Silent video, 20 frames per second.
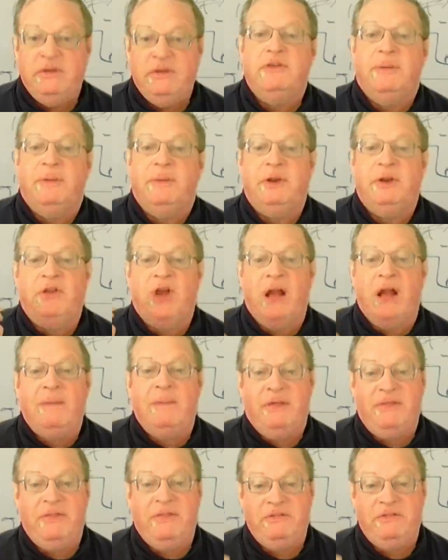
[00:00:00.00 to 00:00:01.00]
So I'm going to talk
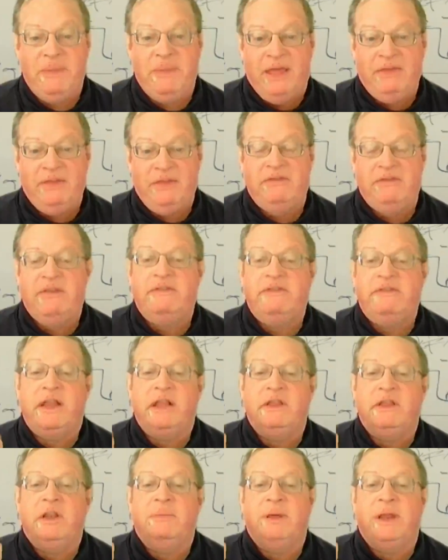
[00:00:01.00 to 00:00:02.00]
about these methods and say
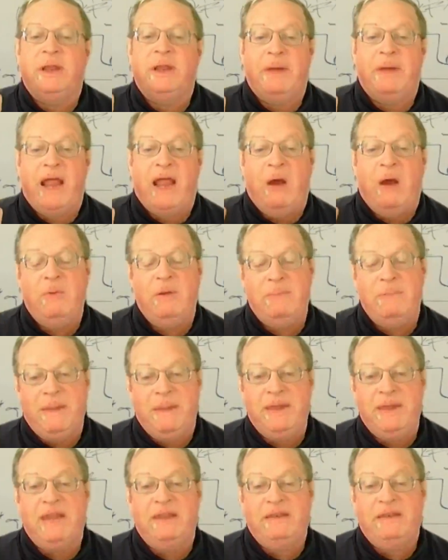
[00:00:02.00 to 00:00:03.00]
a little bit about how we
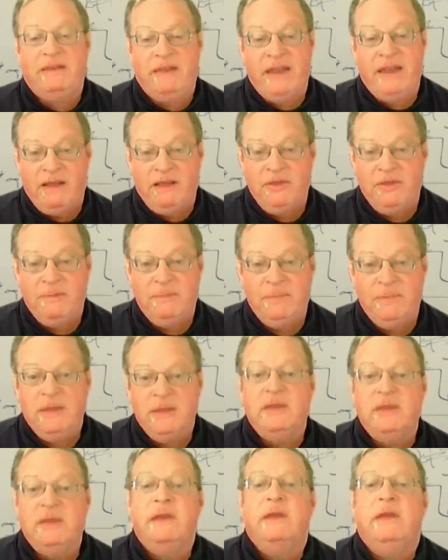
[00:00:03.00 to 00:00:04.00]
maybe can detect them
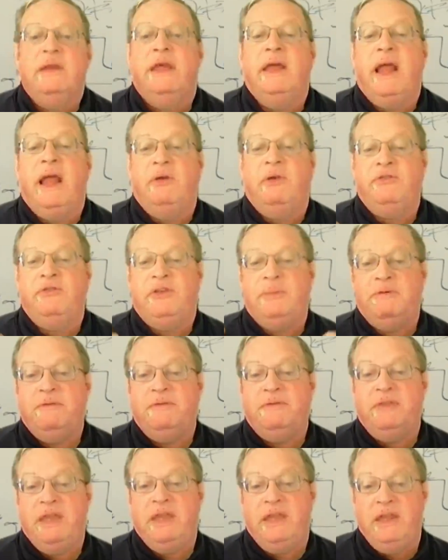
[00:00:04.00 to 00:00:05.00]
and how some
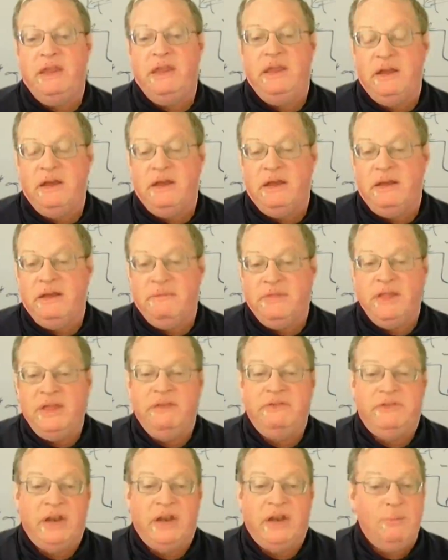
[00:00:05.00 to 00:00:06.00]
of the
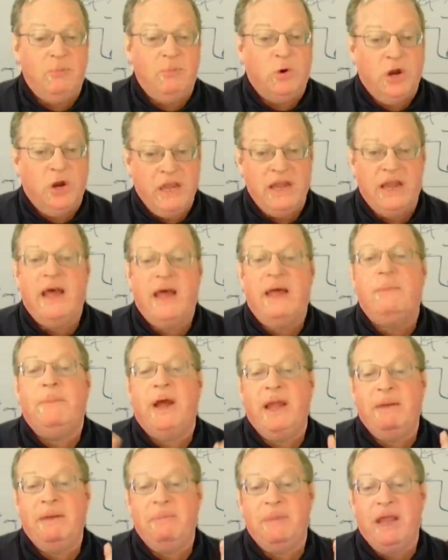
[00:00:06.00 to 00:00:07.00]
things that I'm working on
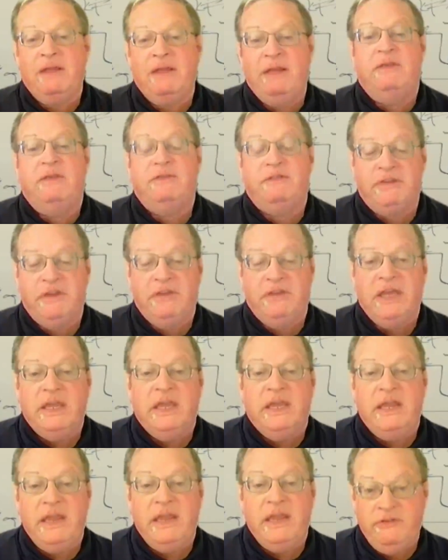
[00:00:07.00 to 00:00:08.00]
might make this
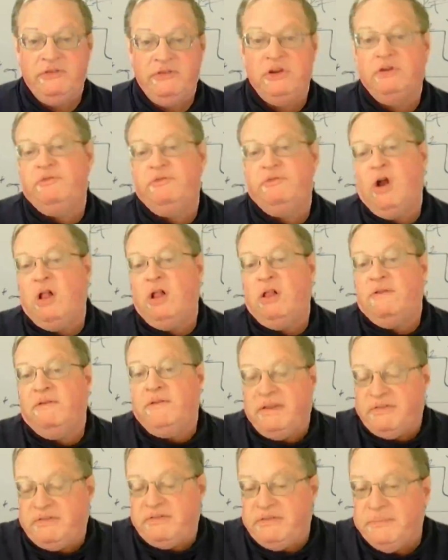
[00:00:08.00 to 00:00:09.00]
easier for all
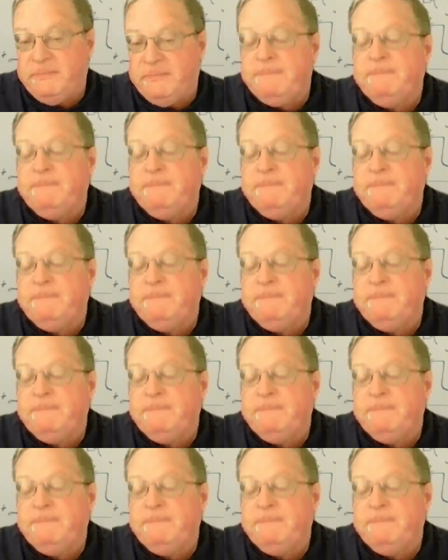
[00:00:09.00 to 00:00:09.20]
of us.